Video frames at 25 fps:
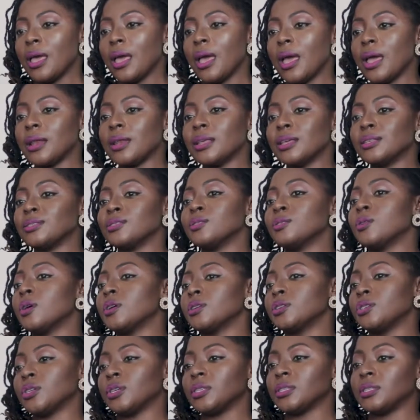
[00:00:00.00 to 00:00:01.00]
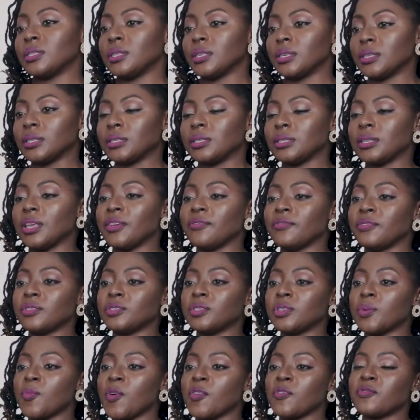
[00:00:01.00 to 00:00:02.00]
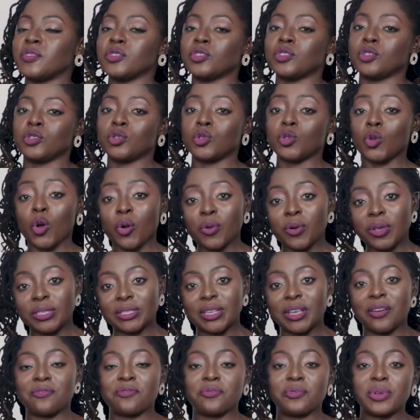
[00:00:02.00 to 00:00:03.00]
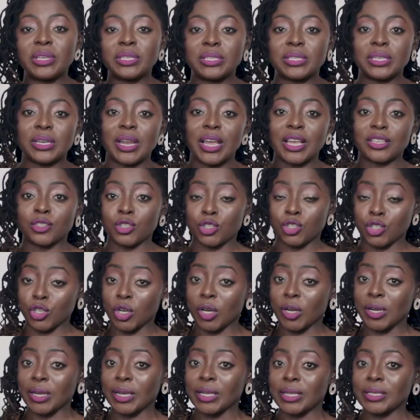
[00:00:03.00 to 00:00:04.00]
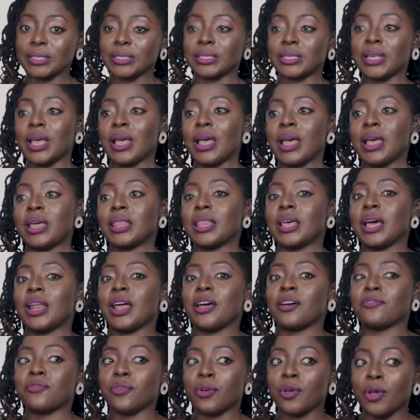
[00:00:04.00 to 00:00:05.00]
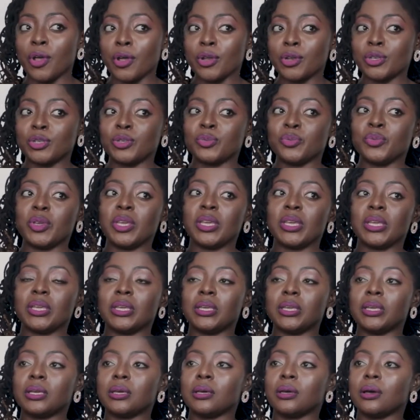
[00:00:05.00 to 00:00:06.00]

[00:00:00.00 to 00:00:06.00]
And it's not just this. Even some of the stories I've written as a journalist that have earned me